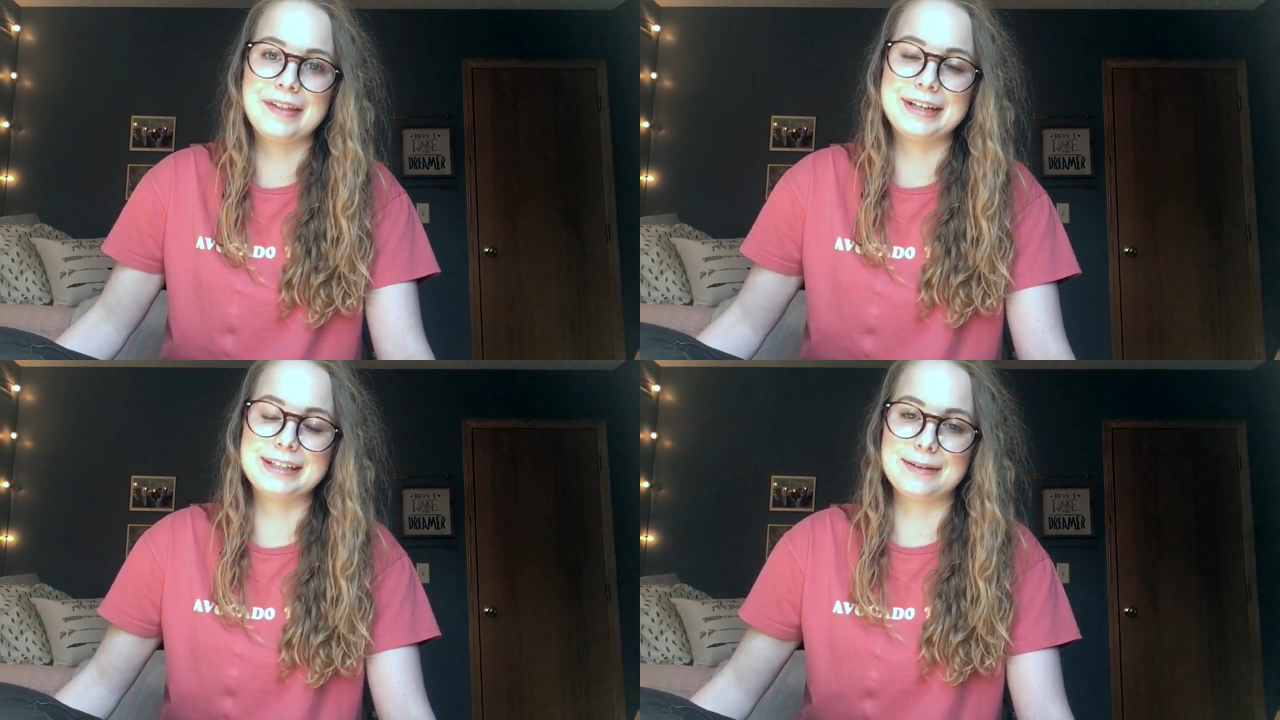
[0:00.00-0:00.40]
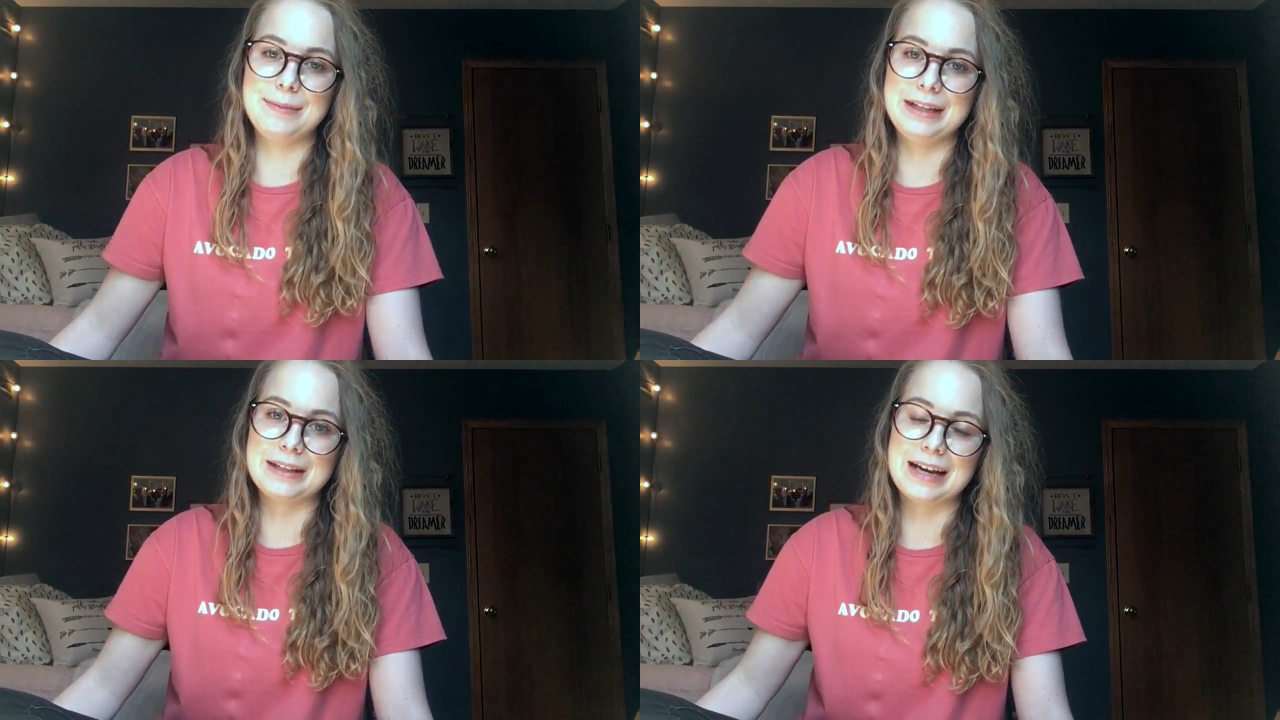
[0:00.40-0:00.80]
that
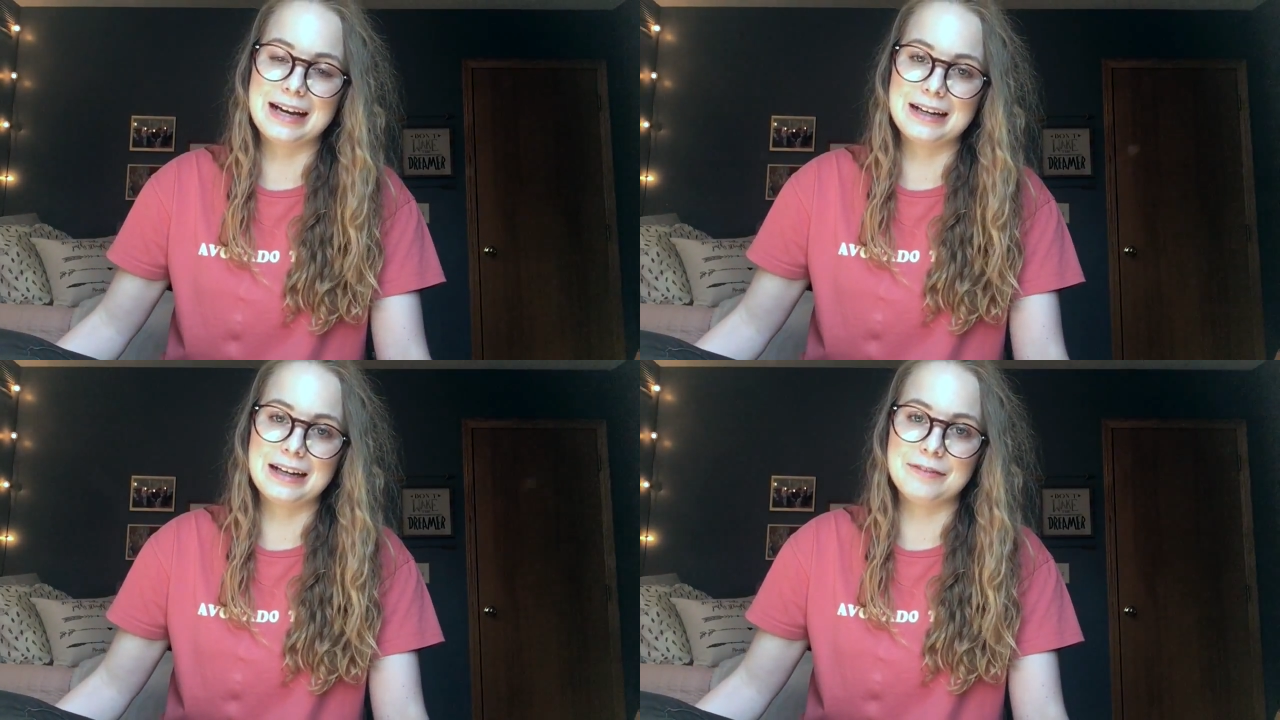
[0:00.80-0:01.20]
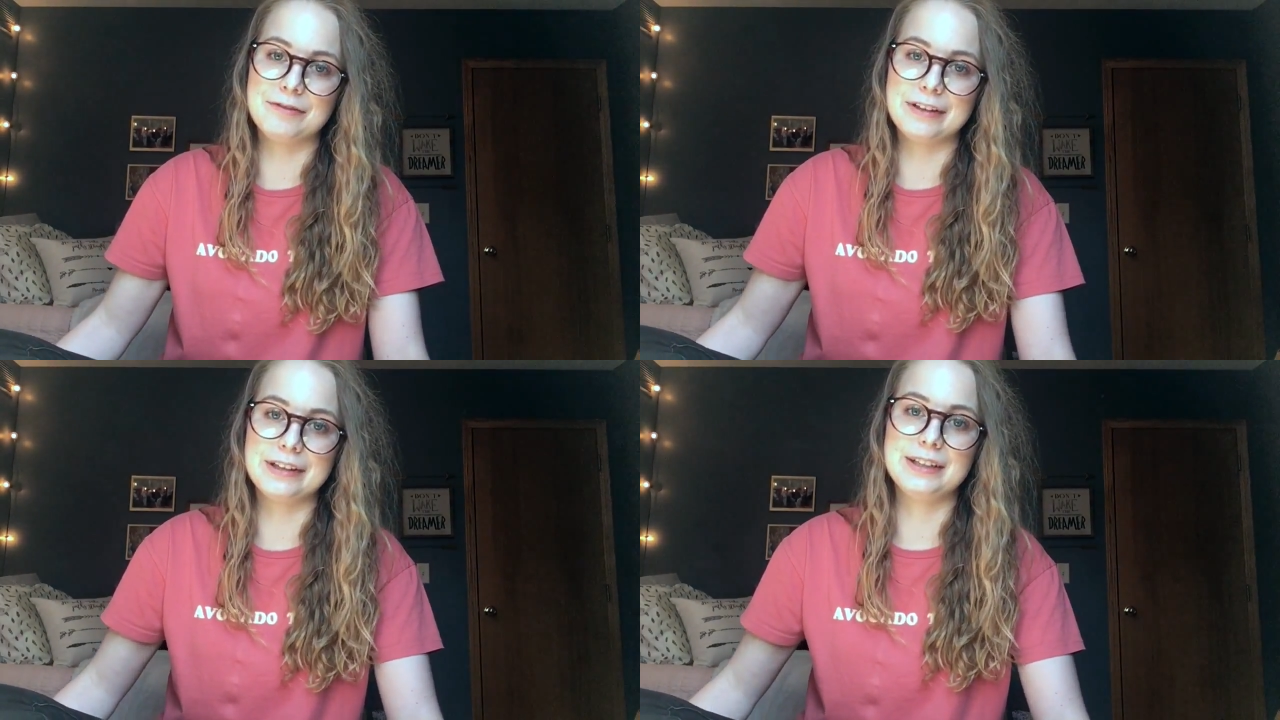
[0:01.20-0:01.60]
doesn't mean that
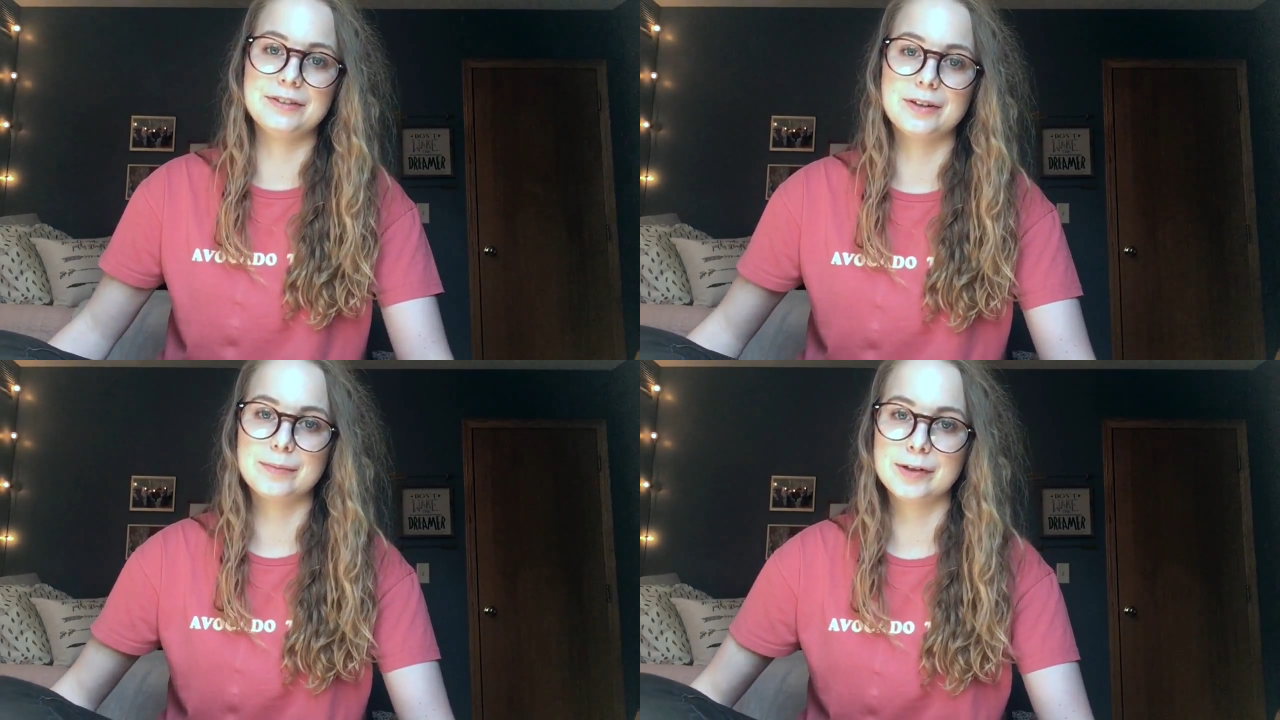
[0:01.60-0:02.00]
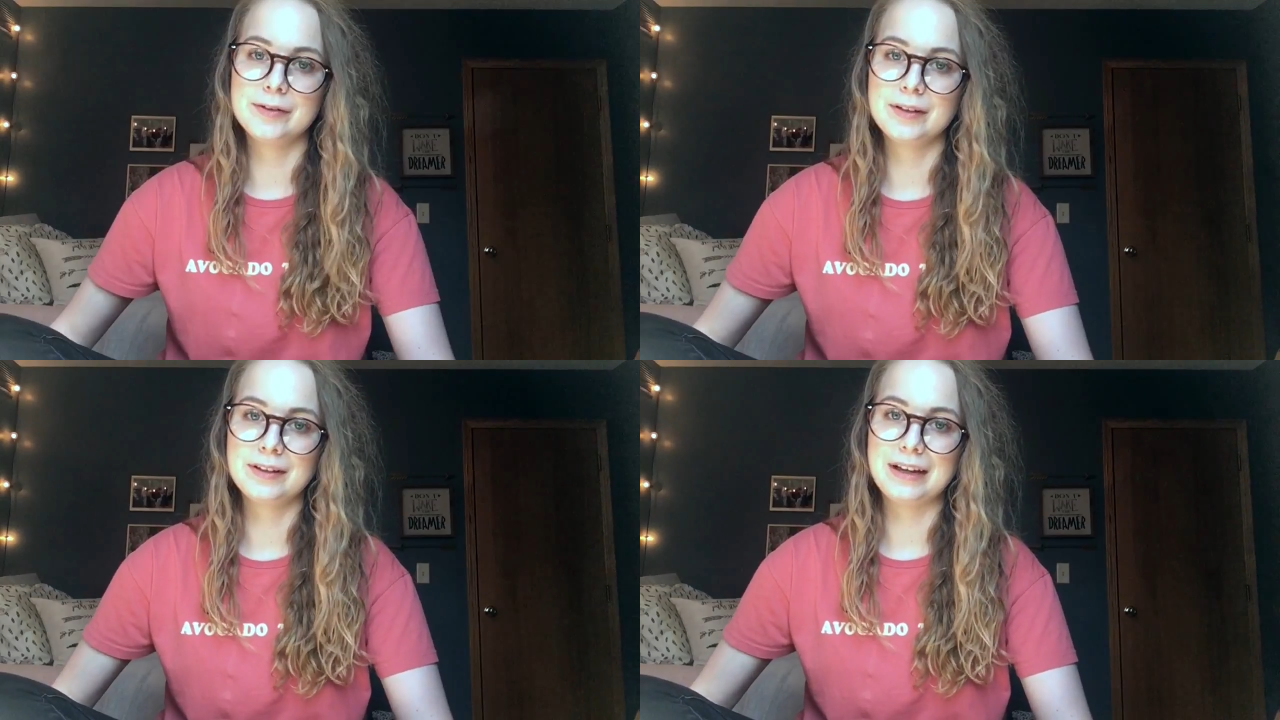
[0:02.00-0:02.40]
I'm feeling
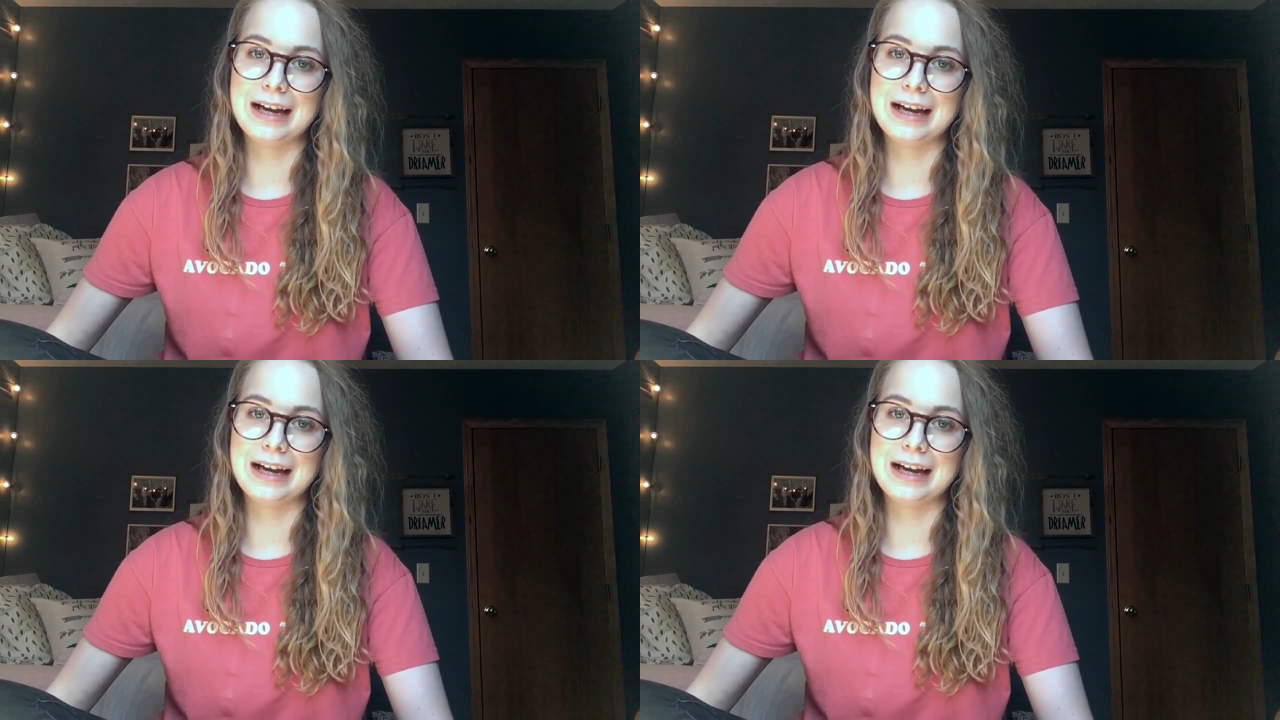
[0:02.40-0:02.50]
normal,